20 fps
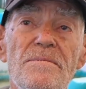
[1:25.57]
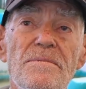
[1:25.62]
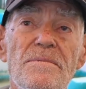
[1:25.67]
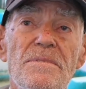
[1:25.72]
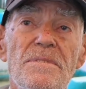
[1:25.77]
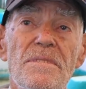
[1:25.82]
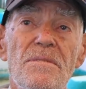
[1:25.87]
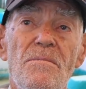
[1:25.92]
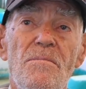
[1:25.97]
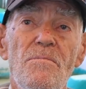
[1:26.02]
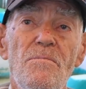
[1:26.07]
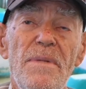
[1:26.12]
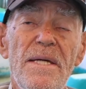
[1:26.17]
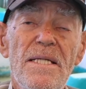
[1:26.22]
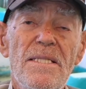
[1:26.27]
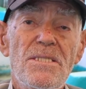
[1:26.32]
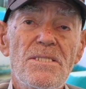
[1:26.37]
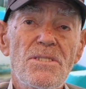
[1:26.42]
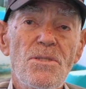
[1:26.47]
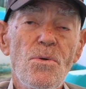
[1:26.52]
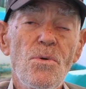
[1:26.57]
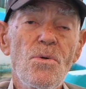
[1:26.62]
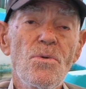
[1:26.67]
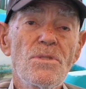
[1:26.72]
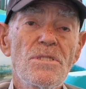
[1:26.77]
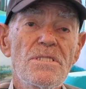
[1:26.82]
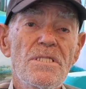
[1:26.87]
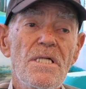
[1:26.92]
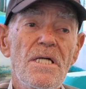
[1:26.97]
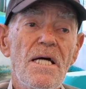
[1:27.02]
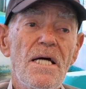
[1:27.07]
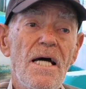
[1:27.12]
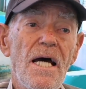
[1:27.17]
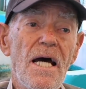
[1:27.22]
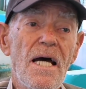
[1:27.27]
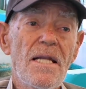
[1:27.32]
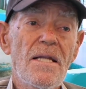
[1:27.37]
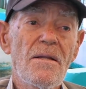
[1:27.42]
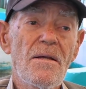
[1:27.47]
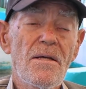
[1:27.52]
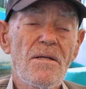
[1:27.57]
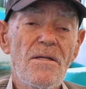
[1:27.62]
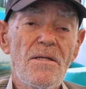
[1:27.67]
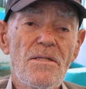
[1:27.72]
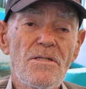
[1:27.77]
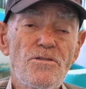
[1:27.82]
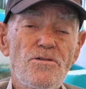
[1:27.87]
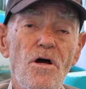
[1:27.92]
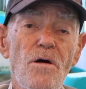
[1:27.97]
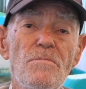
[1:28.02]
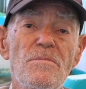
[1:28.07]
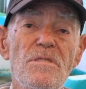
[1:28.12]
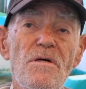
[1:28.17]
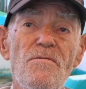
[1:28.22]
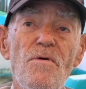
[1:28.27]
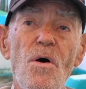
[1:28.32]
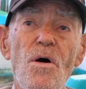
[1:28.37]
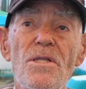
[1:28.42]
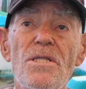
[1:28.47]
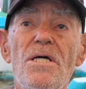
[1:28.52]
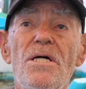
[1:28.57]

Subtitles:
and struggles that they went through leading up to